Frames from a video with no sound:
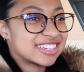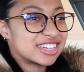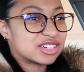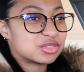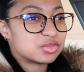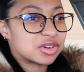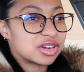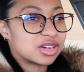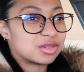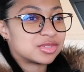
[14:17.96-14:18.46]

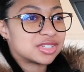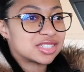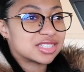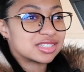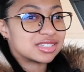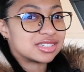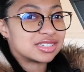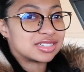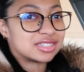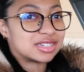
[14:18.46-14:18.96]
I promise
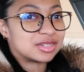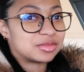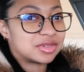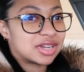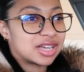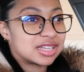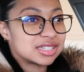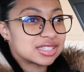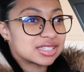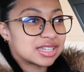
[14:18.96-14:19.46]
y'all, I'm
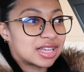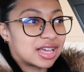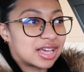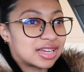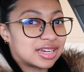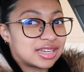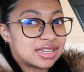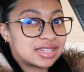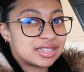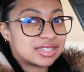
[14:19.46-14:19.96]
not
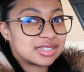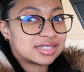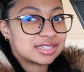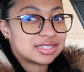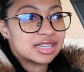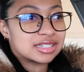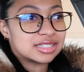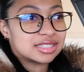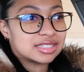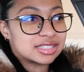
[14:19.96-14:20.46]
snotty.
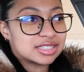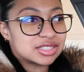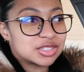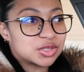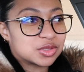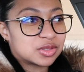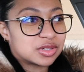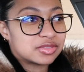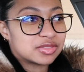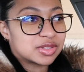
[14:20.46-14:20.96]
I just
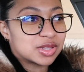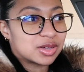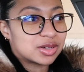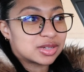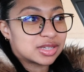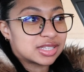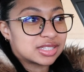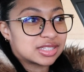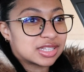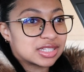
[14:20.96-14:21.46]
enjoy
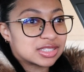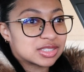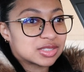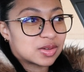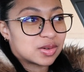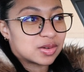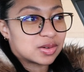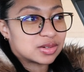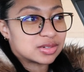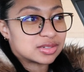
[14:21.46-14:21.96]
vlogging, that's
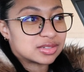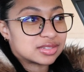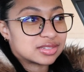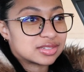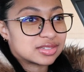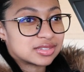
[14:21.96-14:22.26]
all.